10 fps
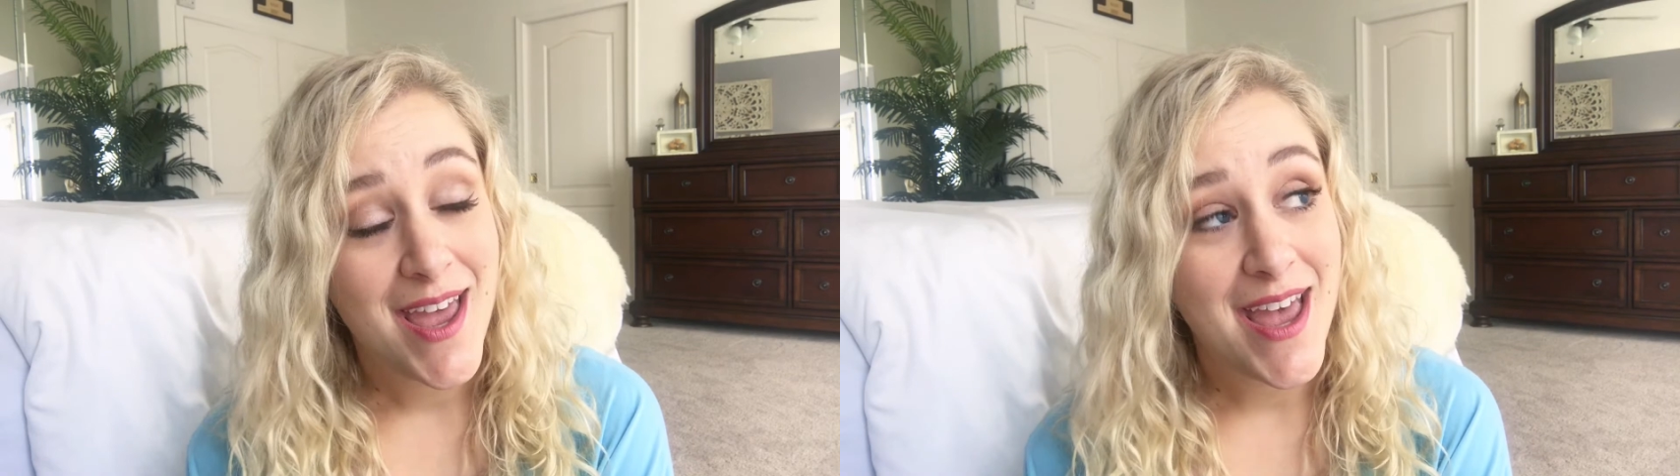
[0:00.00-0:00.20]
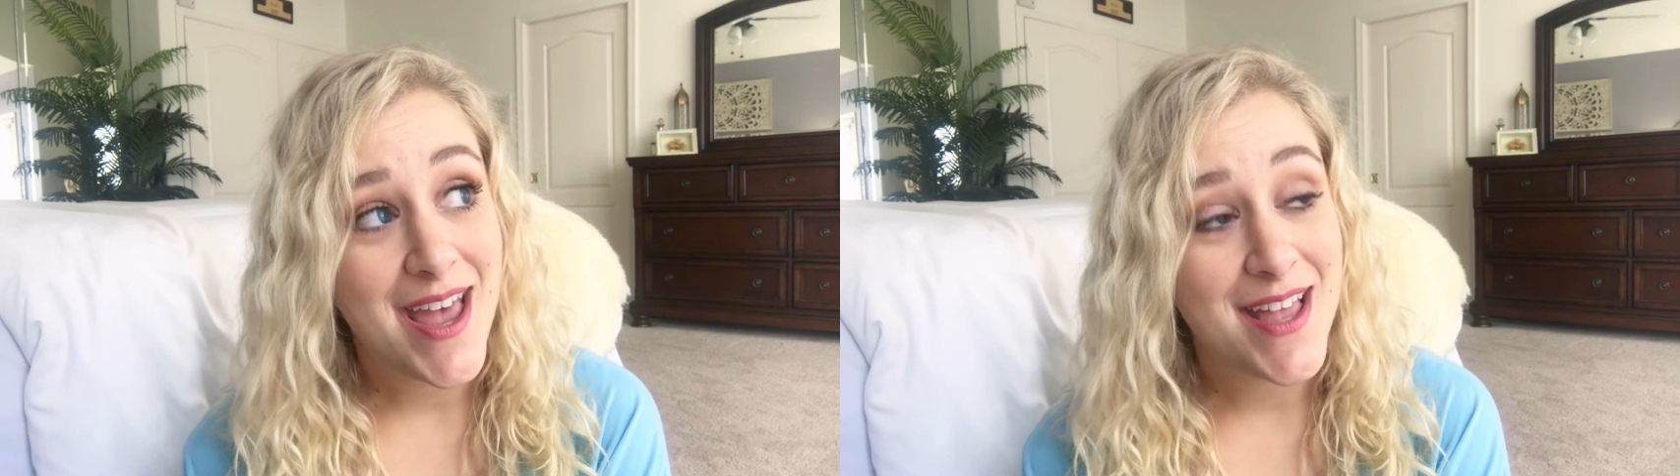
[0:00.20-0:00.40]

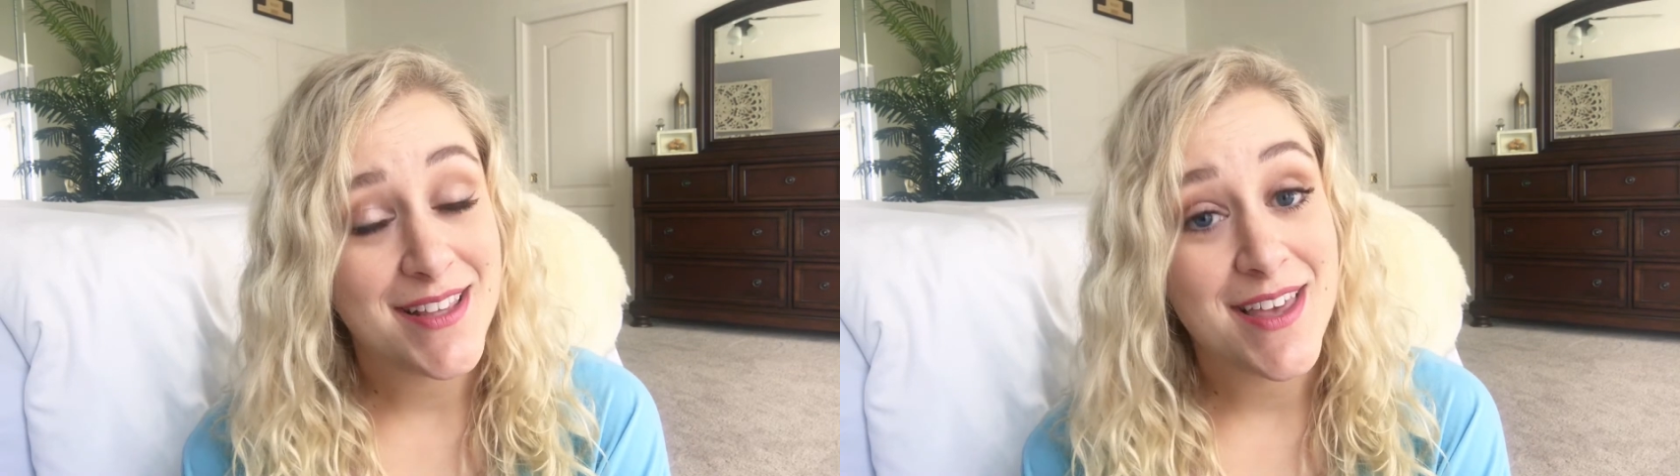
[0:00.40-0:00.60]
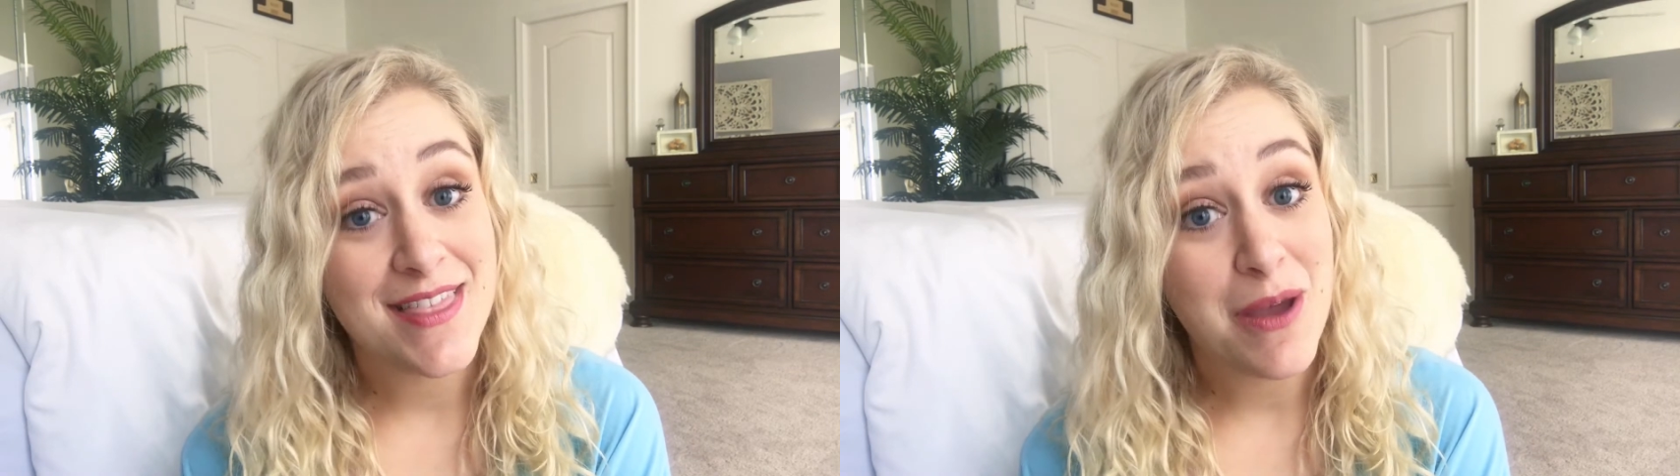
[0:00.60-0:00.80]
and
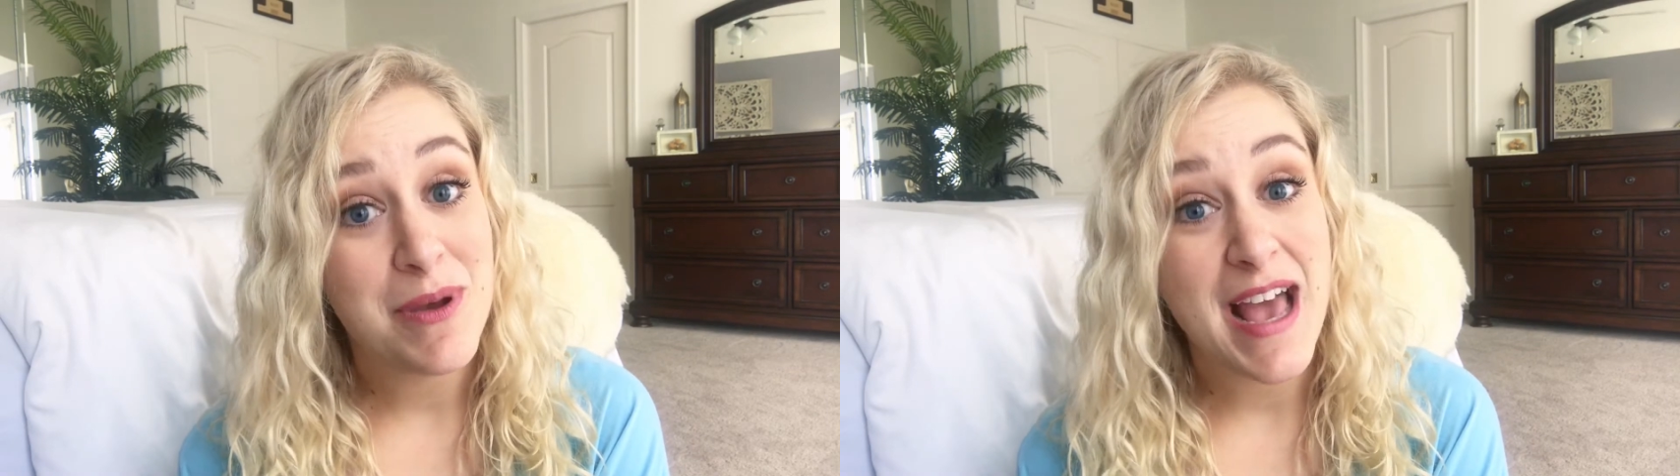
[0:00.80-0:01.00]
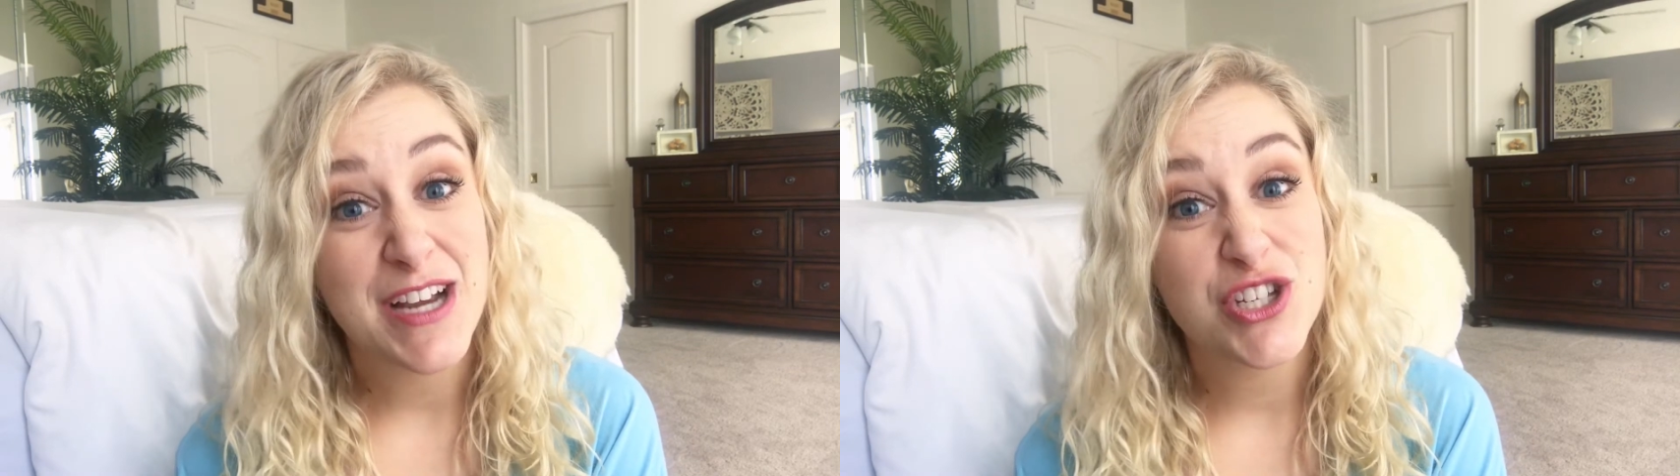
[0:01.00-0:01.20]
they would
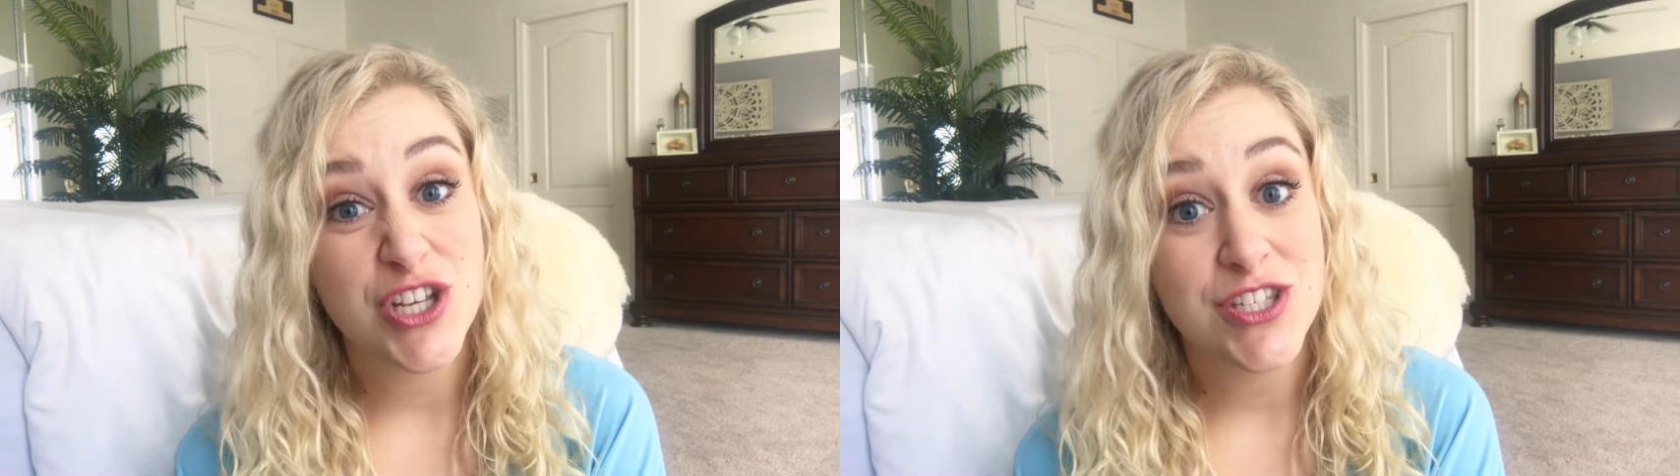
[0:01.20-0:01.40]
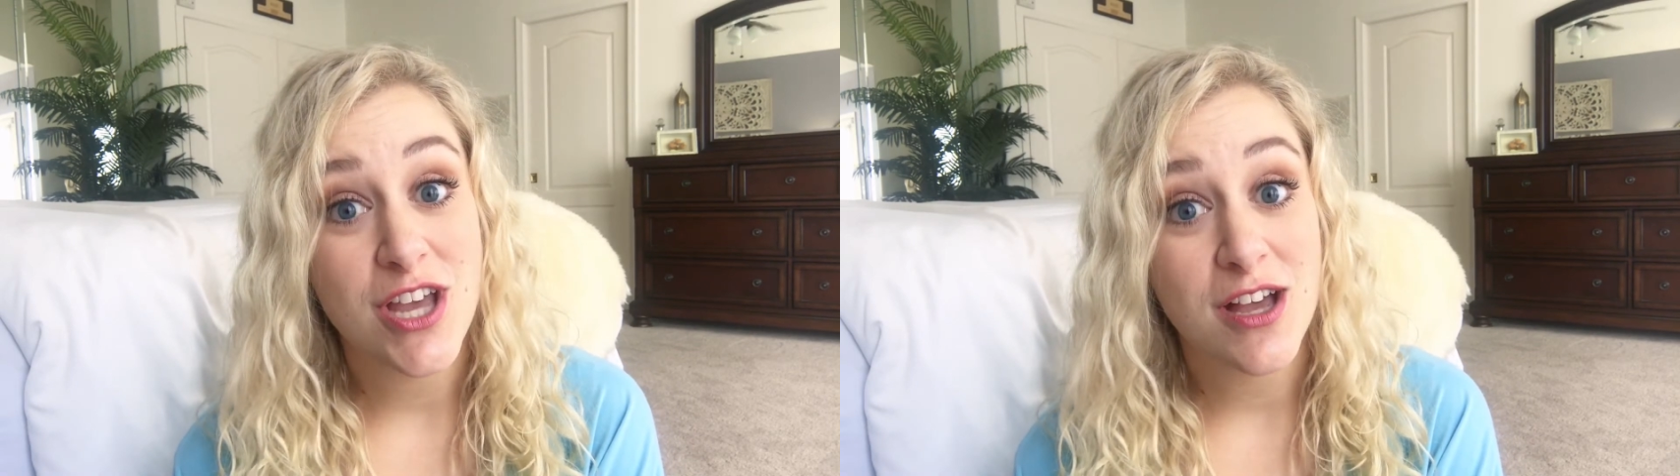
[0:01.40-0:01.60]
actually
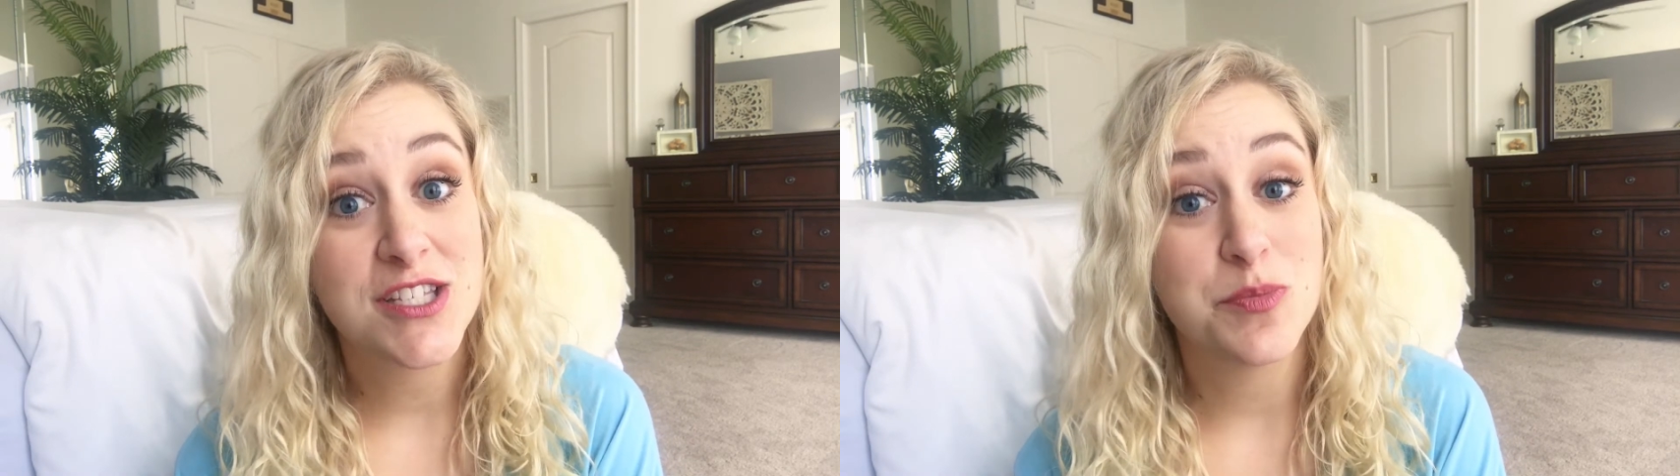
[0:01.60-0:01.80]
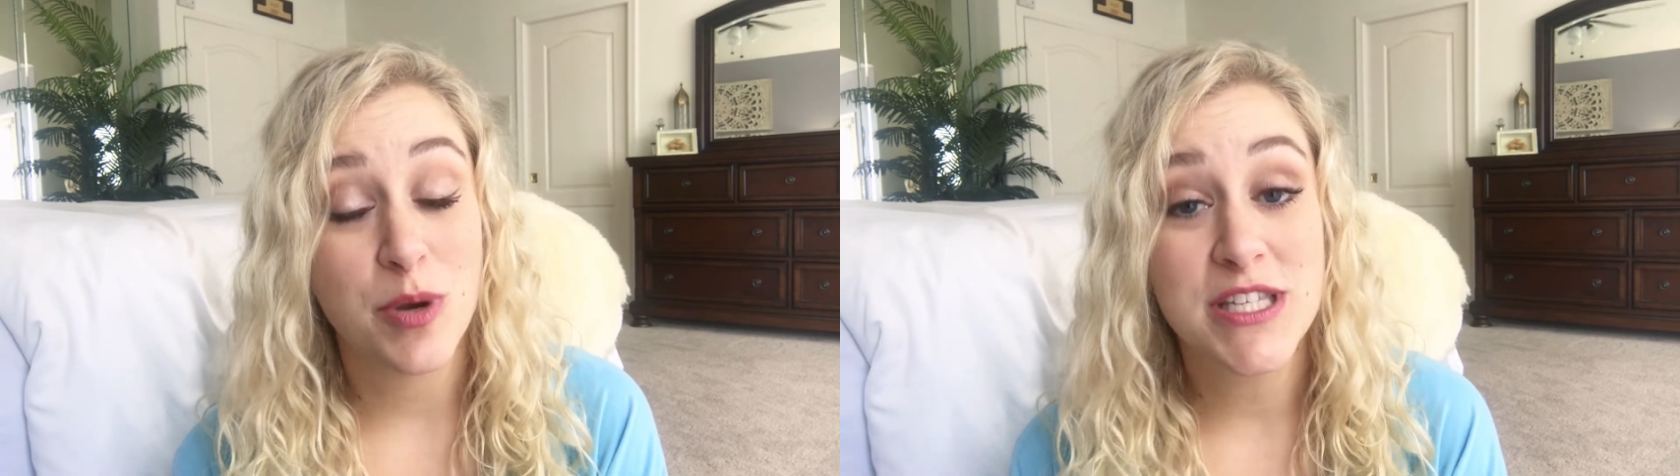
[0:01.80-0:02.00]
tuck
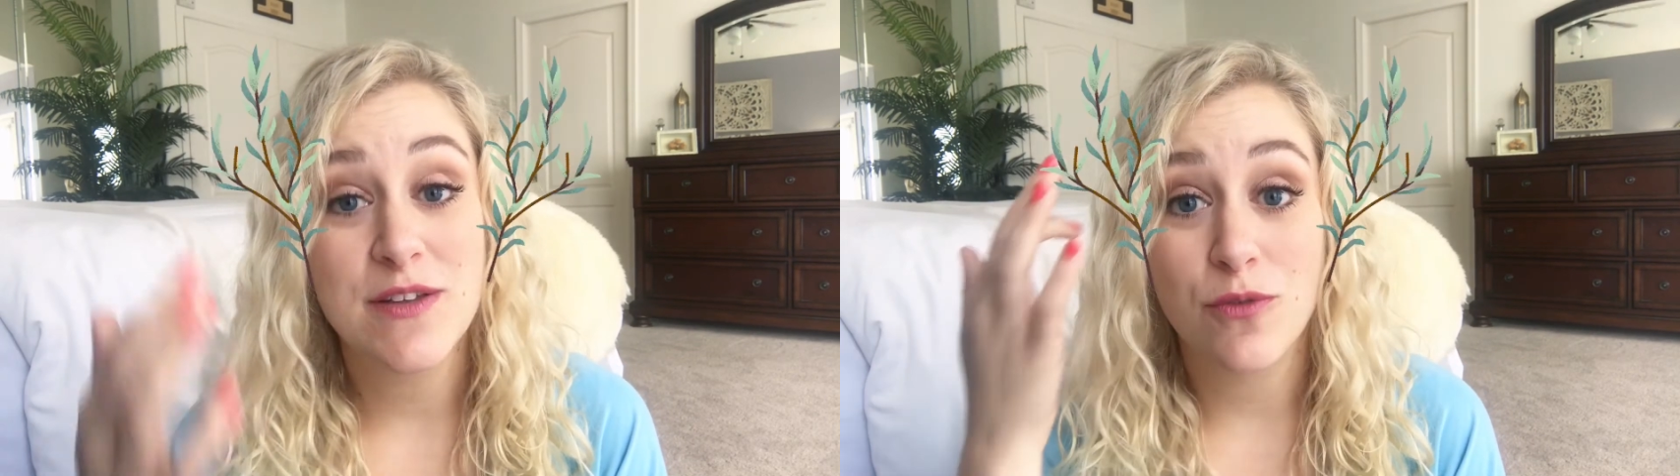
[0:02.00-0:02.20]
sprigs of